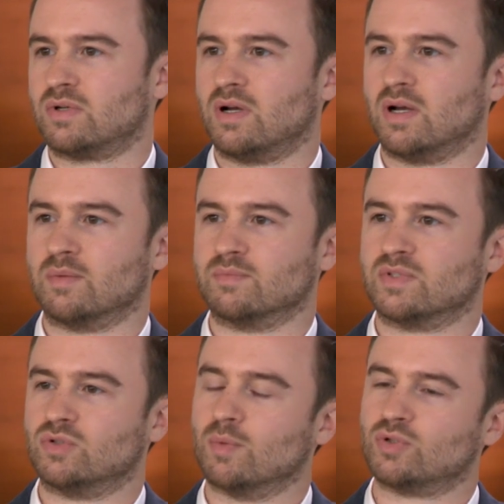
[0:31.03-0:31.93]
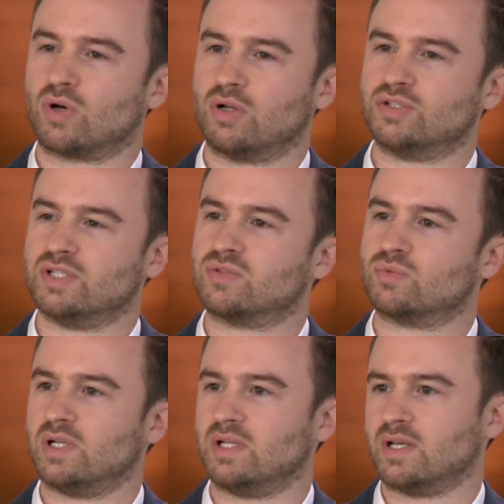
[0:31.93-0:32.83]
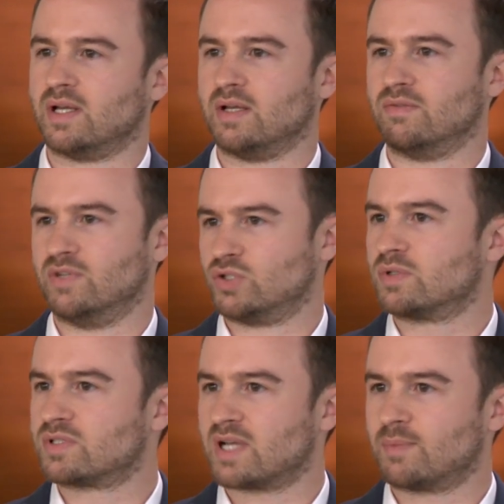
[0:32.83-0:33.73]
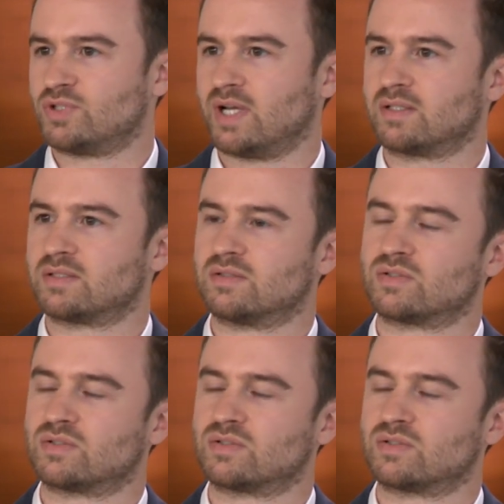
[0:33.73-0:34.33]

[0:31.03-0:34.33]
Dermatology is really a visual subject,